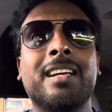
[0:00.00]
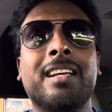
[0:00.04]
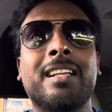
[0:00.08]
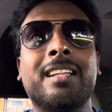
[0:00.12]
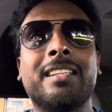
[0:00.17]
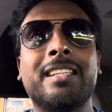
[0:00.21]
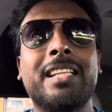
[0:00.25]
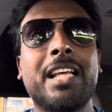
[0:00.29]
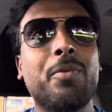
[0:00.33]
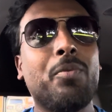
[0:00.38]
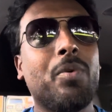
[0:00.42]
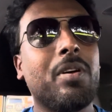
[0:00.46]

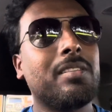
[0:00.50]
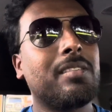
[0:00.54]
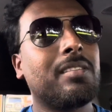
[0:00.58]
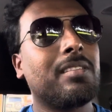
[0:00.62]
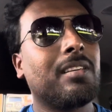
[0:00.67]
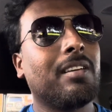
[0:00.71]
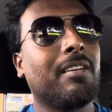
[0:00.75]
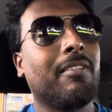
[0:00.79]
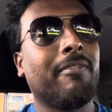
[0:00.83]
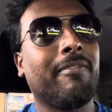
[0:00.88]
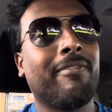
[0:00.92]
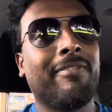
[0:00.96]
There was
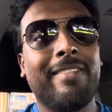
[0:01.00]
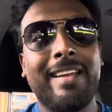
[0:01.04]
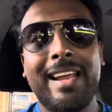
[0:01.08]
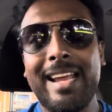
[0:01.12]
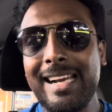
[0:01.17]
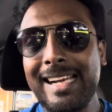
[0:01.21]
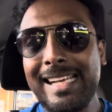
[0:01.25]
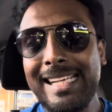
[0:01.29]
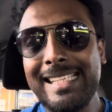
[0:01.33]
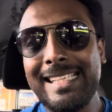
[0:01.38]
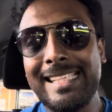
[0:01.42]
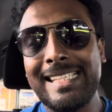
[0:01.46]

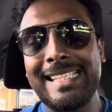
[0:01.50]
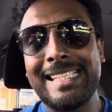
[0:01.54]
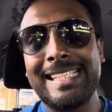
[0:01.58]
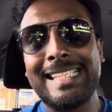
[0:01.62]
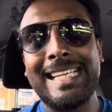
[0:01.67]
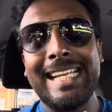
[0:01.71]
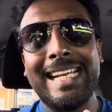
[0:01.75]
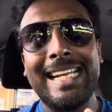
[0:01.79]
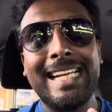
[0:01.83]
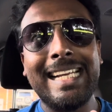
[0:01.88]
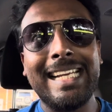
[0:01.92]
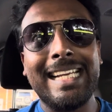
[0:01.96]
very
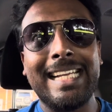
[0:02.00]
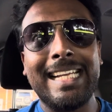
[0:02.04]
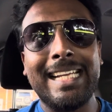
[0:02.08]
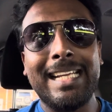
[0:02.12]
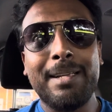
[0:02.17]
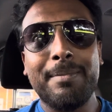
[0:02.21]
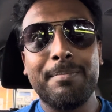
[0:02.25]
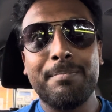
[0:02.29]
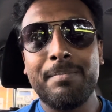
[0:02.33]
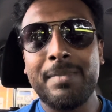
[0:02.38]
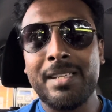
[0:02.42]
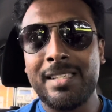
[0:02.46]
silly
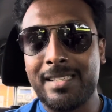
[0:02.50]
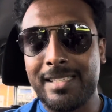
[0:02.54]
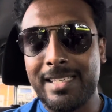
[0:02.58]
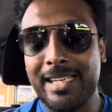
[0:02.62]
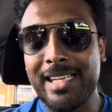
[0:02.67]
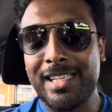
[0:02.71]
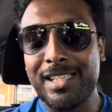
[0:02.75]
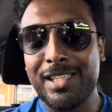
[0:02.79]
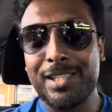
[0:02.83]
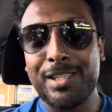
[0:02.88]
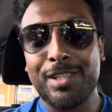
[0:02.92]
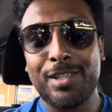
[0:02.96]

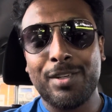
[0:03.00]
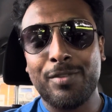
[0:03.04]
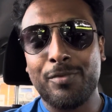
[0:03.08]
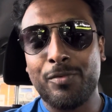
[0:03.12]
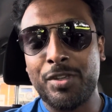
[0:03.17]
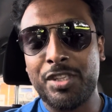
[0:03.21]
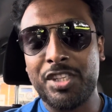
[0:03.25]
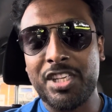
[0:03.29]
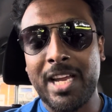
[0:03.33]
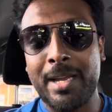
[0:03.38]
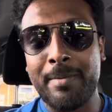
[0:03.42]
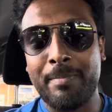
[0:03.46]
mistakes
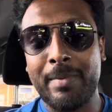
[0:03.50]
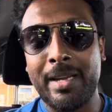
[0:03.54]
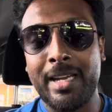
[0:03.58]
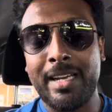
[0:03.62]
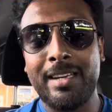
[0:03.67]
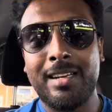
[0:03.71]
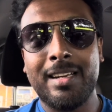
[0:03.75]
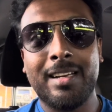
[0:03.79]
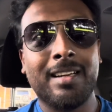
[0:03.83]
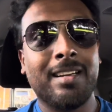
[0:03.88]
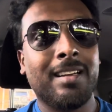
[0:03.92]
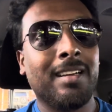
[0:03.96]
which I
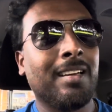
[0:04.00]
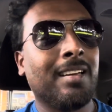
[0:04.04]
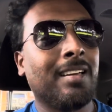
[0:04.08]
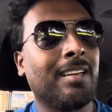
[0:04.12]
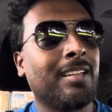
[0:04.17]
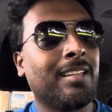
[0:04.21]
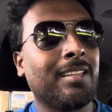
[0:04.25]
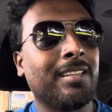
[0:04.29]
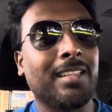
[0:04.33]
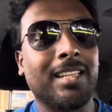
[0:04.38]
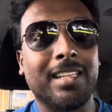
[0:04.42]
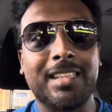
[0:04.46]
made.
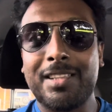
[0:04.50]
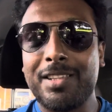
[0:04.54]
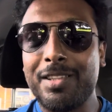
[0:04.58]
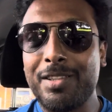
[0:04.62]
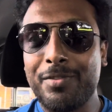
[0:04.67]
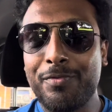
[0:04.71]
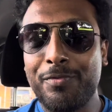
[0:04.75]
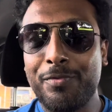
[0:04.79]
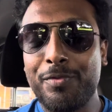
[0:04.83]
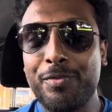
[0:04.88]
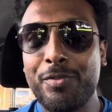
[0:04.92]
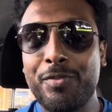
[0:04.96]
The
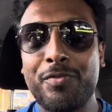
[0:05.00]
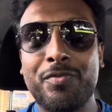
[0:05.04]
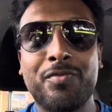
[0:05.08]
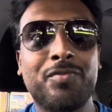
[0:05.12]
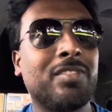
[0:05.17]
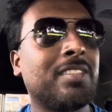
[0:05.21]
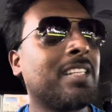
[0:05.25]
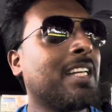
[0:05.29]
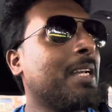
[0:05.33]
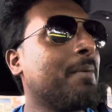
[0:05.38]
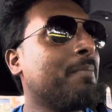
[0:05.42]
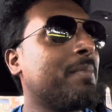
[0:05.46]

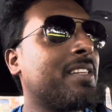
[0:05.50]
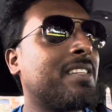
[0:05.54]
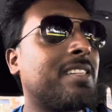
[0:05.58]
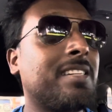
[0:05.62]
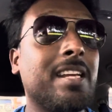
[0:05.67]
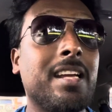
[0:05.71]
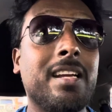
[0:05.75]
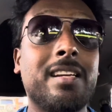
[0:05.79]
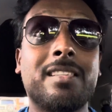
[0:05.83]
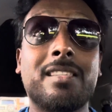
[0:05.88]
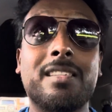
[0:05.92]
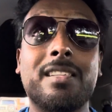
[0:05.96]
silly
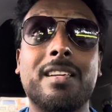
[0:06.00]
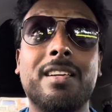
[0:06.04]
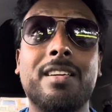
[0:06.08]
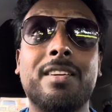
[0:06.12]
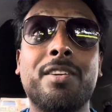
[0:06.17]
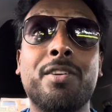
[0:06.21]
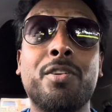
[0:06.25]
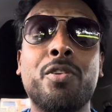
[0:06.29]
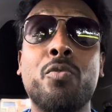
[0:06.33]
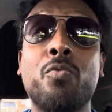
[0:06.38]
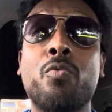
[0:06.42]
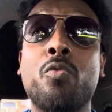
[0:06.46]
mistakes,
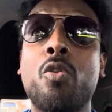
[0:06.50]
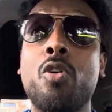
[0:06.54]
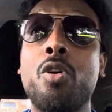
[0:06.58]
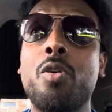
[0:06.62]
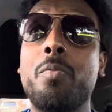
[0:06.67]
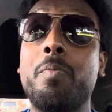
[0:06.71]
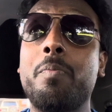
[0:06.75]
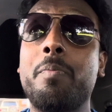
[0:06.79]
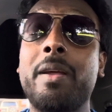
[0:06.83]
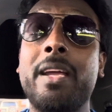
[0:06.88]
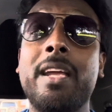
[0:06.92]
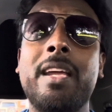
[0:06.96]
you
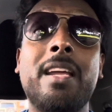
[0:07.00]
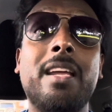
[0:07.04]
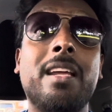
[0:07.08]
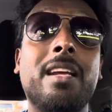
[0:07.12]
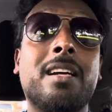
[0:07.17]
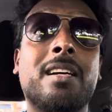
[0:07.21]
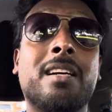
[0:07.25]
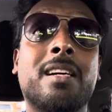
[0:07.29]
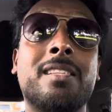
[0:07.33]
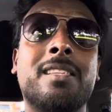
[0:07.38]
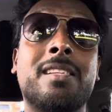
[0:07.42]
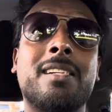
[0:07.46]
won't be
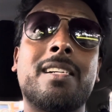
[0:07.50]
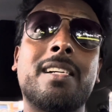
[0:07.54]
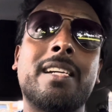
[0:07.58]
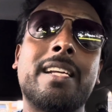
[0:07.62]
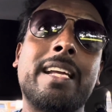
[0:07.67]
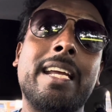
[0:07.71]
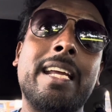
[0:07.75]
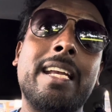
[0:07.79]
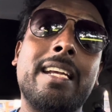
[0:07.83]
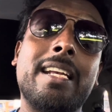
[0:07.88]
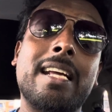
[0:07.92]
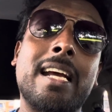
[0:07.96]
considering
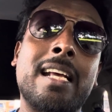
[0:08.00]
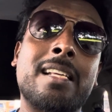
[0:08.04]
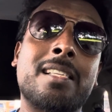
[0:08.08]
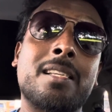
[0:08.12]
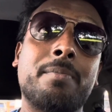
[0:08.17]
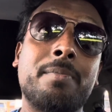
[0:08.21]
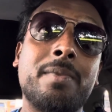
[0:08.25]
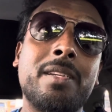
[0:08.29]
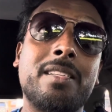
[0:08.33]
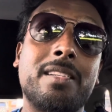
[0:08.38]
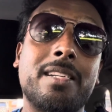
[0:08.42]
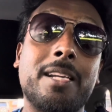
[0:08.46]
it as a
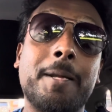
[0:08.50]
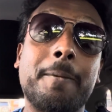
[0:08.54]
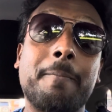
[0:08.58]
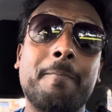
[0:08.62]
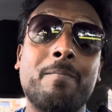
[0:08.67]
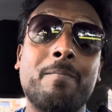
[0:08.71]
mistake.